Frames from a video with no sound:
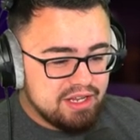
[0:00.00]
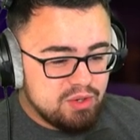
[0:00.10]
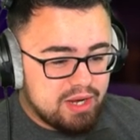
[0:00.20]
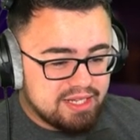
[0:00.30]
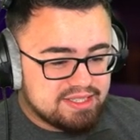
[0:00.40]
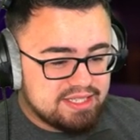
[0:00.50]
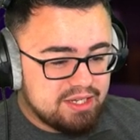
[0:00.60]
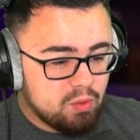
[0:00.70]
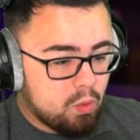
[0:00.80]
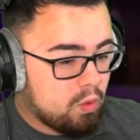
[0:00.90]
You guys see
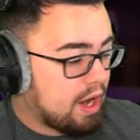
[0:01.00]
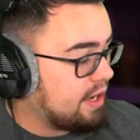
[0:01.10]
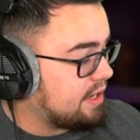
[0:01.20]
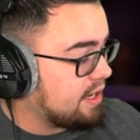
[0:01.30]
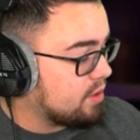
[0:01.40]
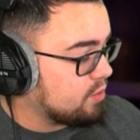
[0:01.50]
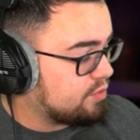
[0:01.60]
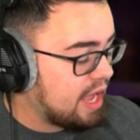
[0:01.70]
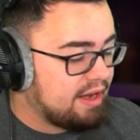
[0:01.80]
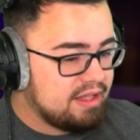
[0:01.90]
right here?
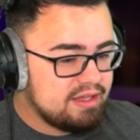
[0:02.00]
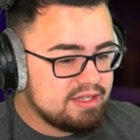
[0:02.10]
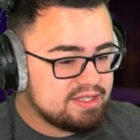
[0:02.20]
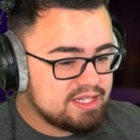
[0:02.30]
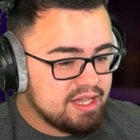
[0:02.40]
That is...